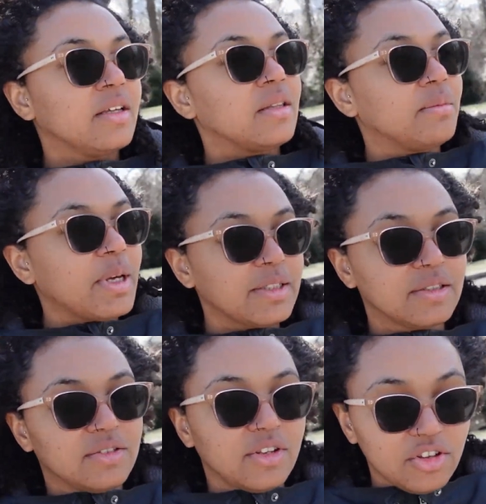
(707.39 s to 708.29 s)
the best
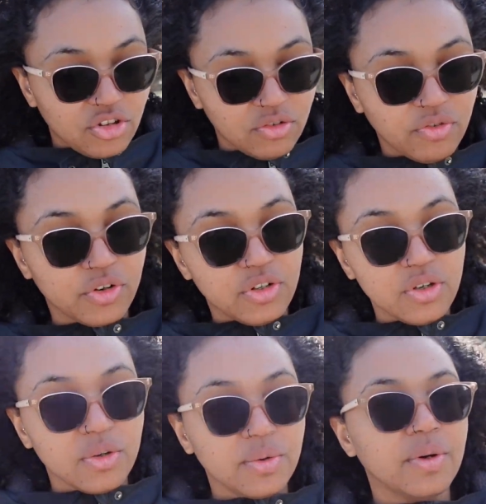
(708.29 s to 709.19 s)
decision for
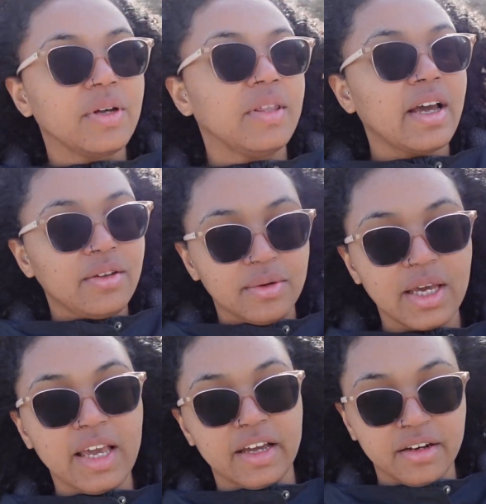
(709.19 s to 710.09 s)
you that you
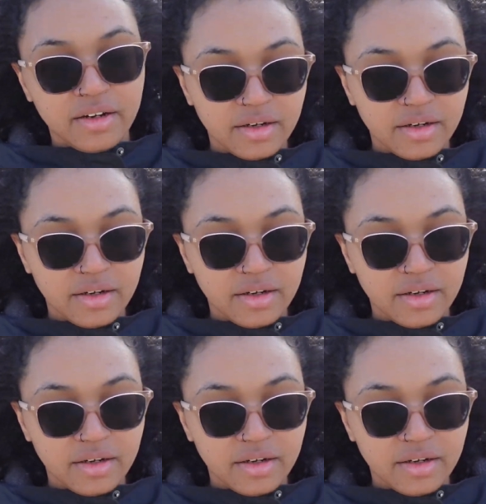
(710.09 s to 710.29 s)
can.